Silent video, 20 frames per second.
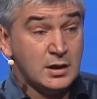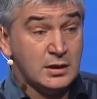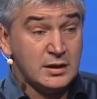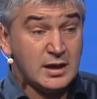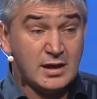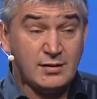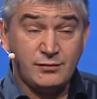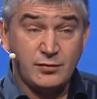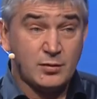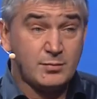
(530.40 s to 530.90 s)

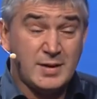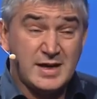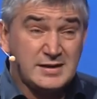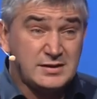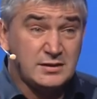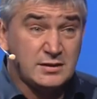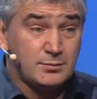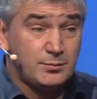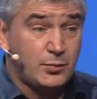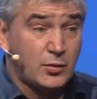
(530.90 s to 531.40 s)
Now, from my
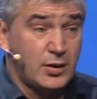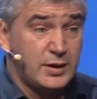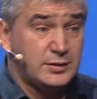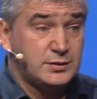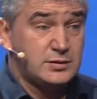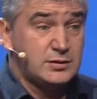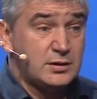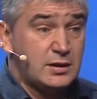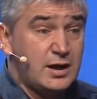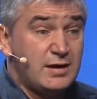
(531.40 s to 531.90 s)

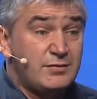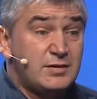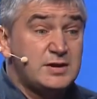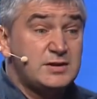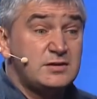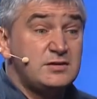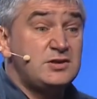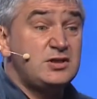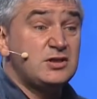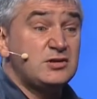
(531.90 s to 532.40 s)
standpoint,
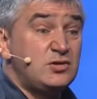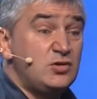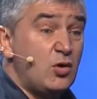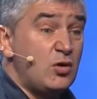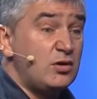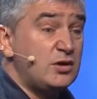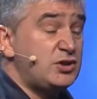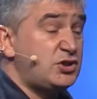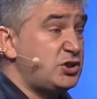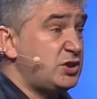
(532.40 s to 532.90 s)
everything
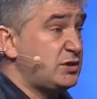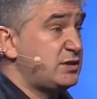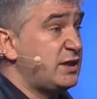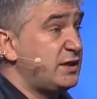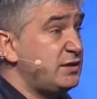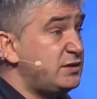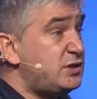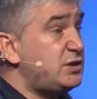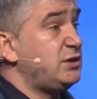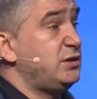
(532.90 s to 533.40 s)
technology is
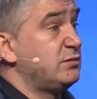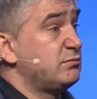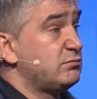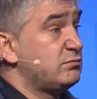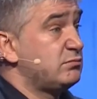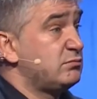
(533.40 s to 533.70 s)
IT.